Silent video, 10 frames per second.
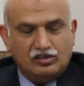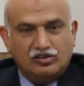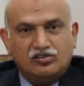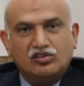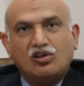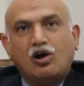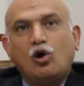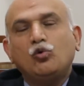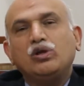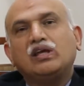this is
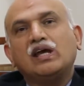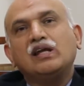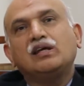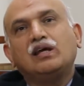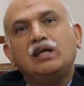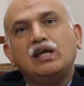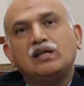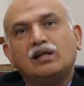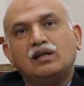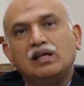how we can
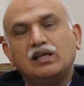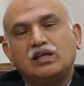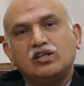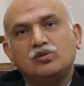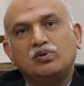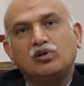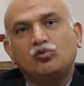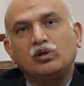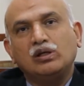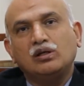create a linkage
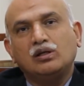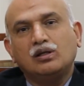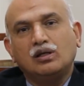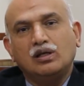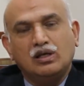between